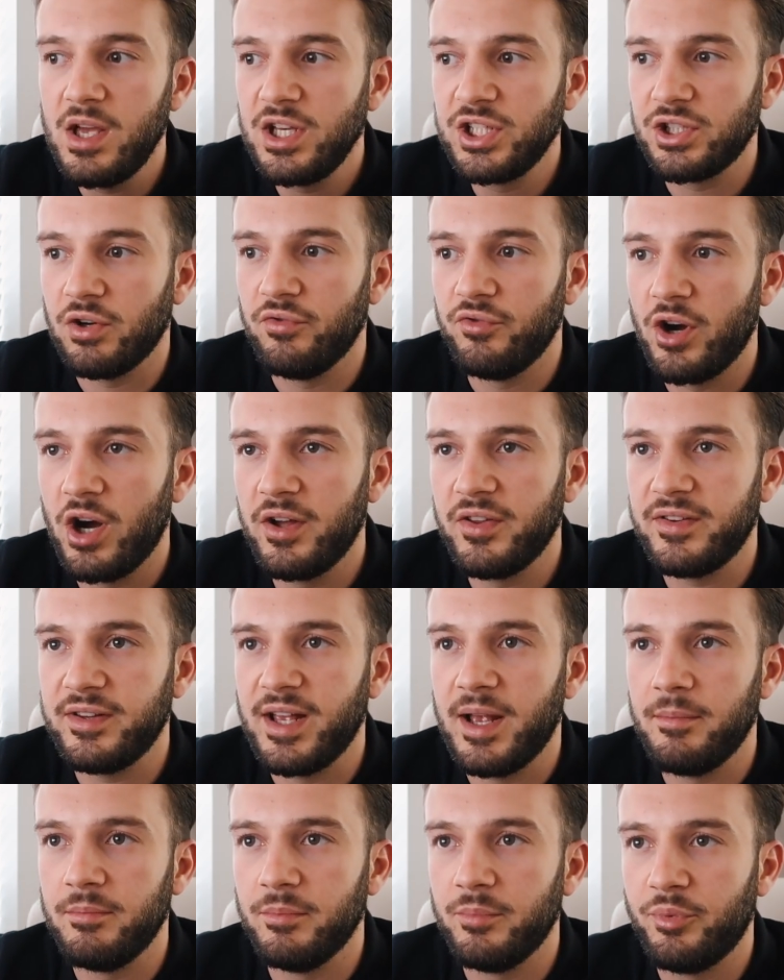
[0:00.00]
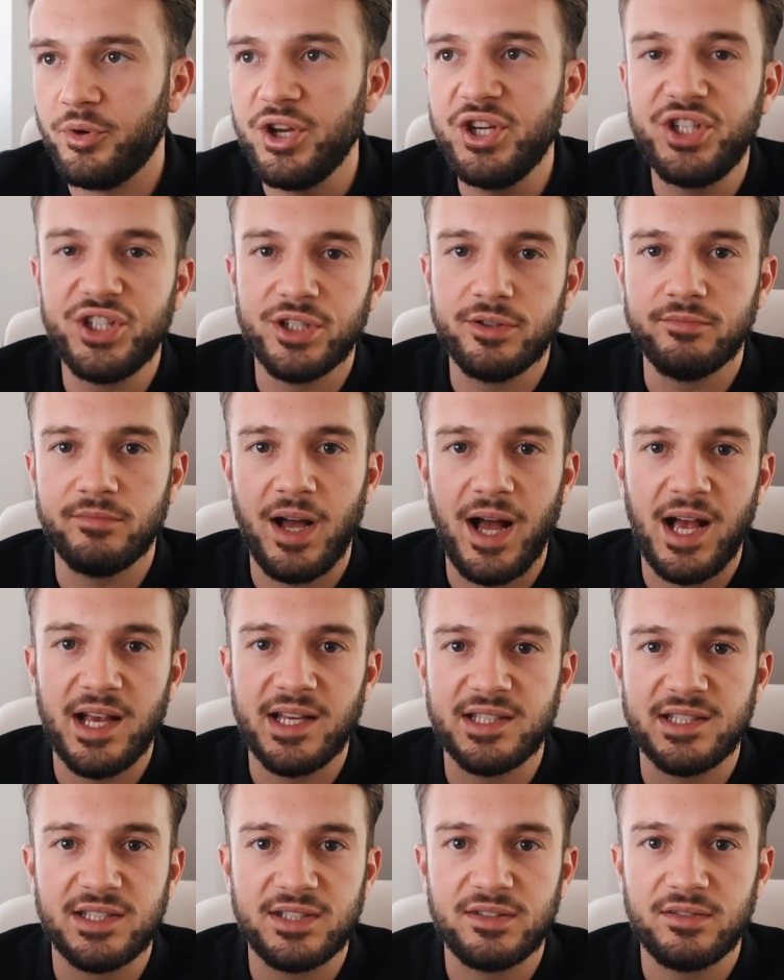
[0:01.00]
So rather than preaching
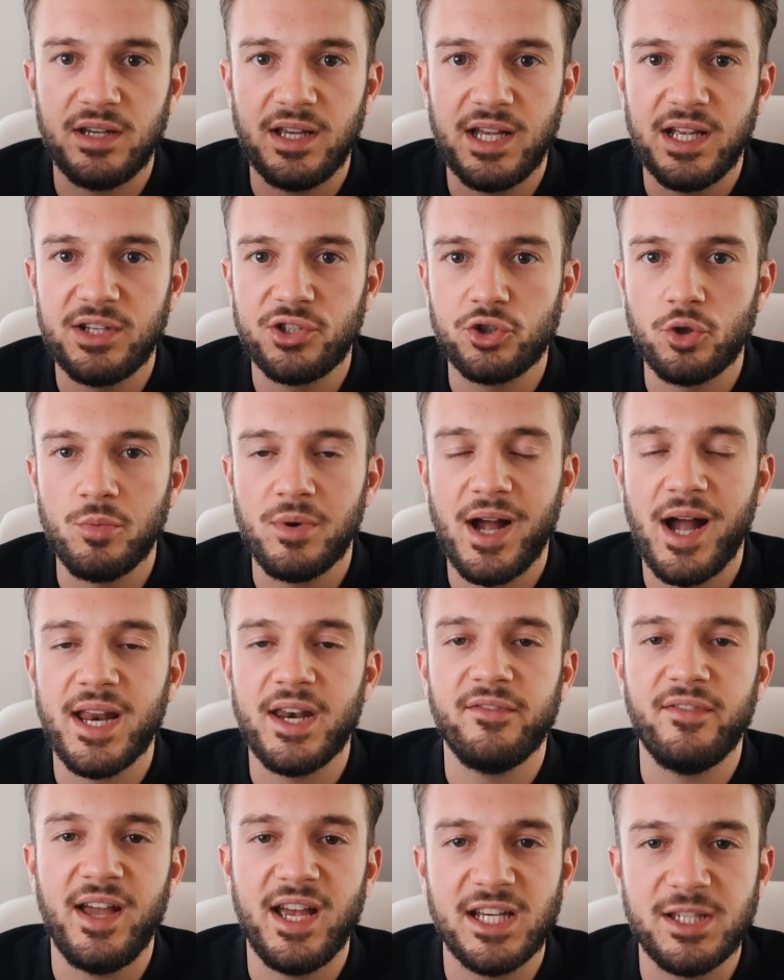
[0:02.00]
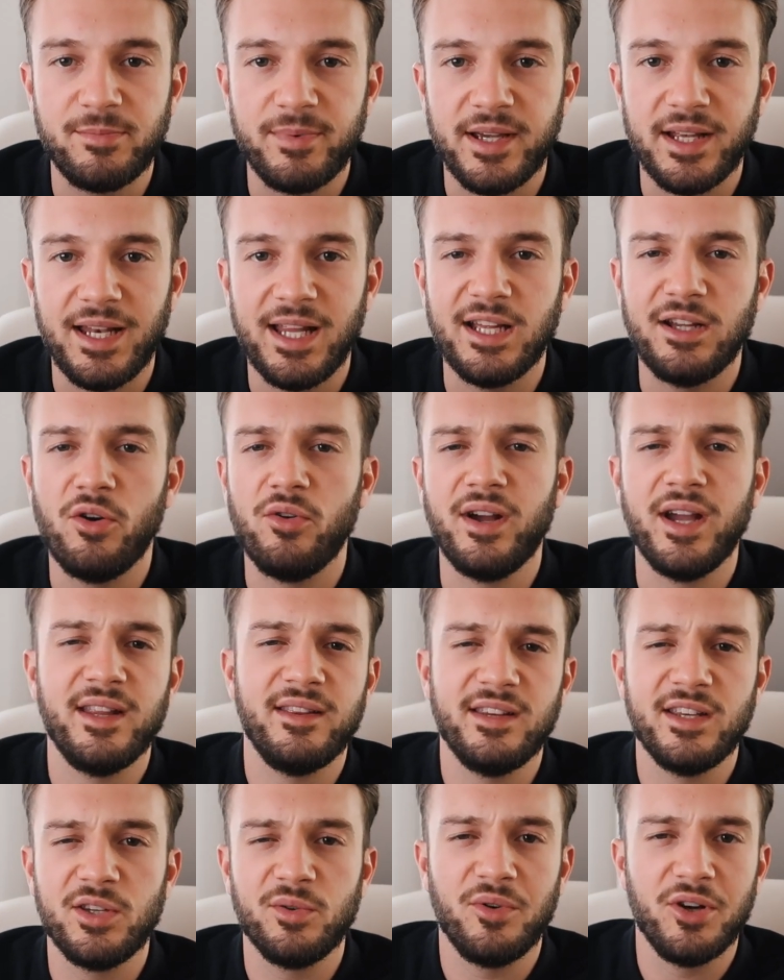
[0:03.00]
as some kind of expert, like, okay,
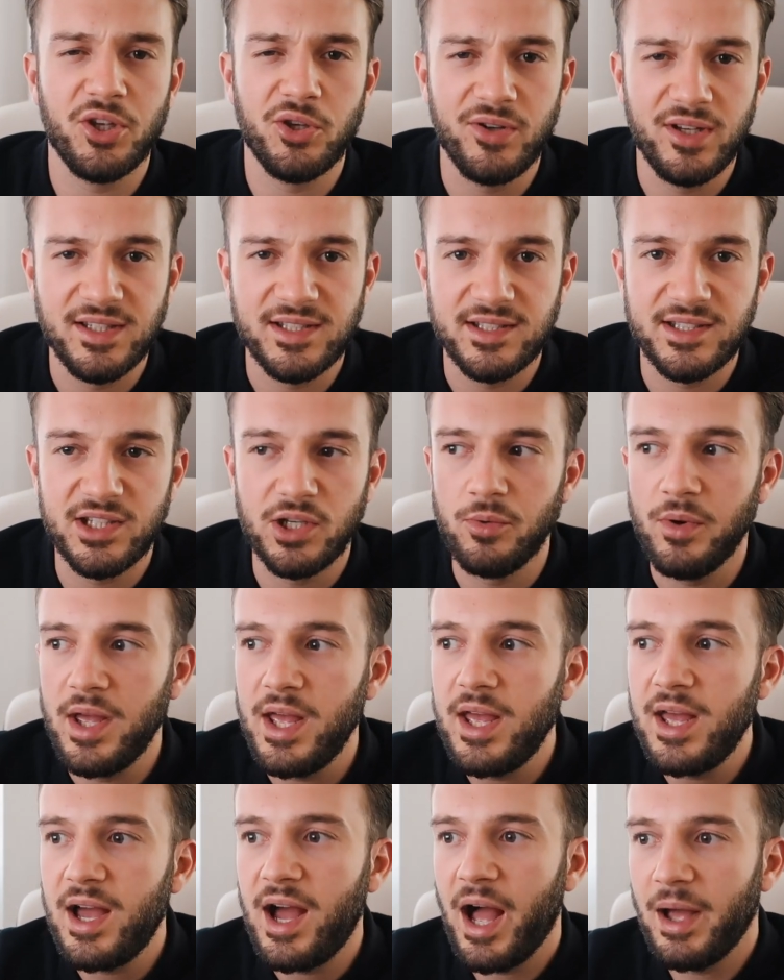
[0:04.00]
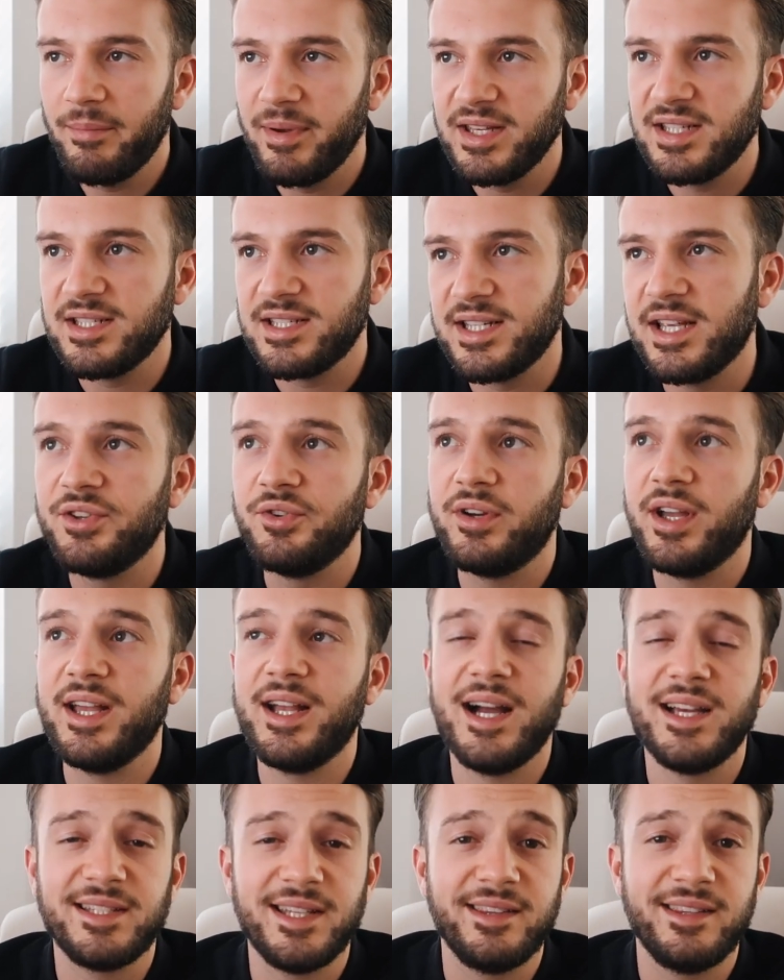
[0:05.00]
this is what you need to do, I basically said, okay
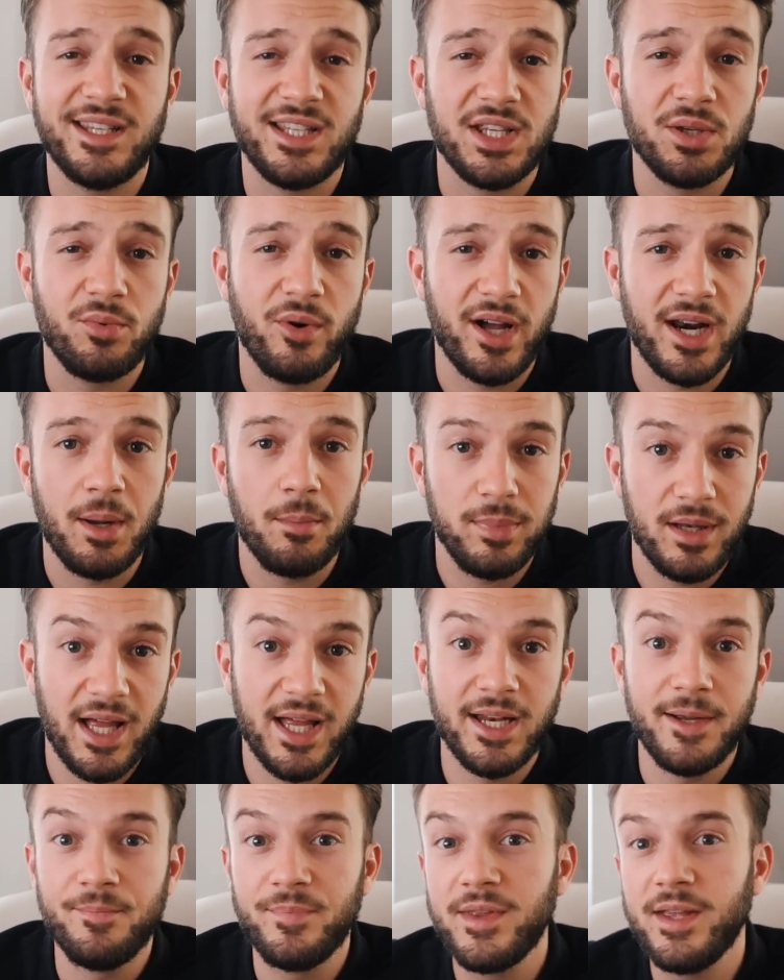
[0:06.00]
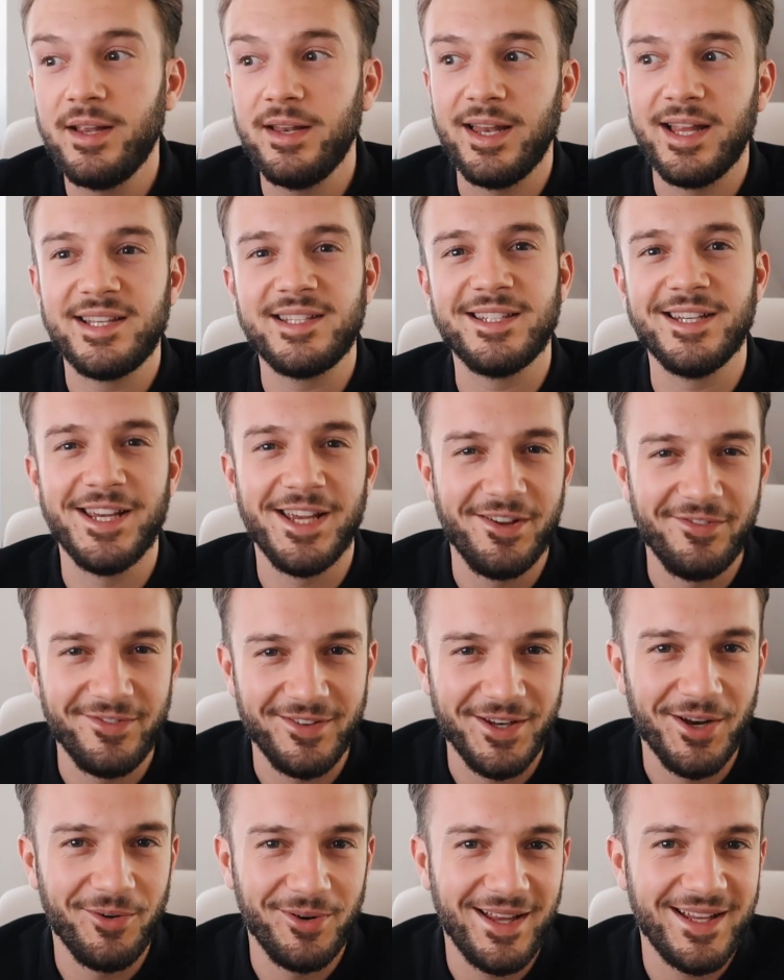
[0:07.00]
guys, like, this is what I'm planning, let's see if,
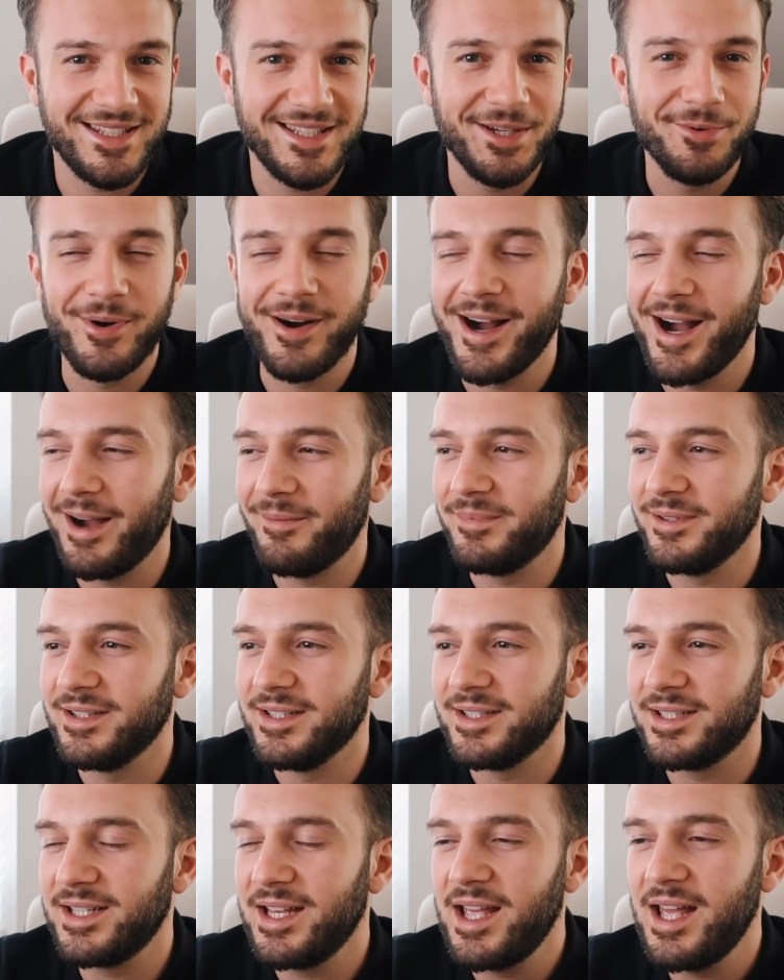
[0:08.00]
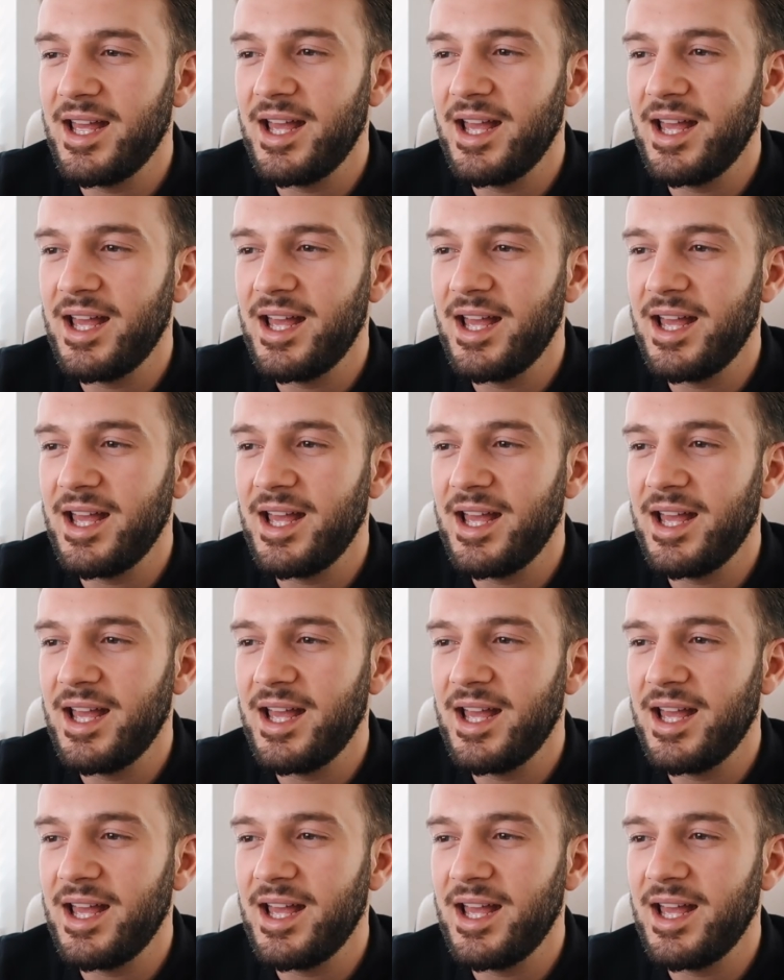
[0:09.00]
you know, let's see what happens.